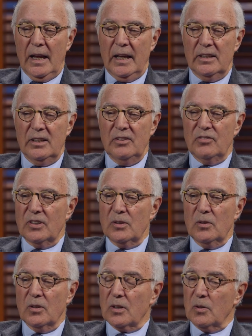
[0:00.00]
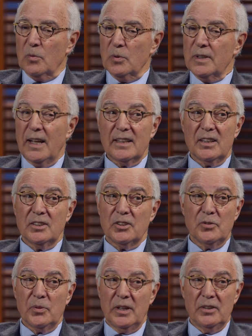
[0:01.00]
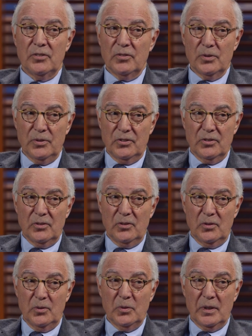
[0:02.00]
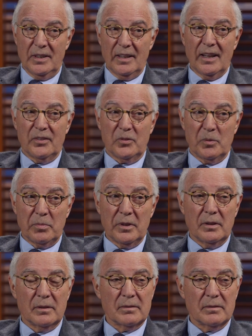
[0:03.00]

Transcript: And he said, look, we're not going to train a surgeon to do endoscopy,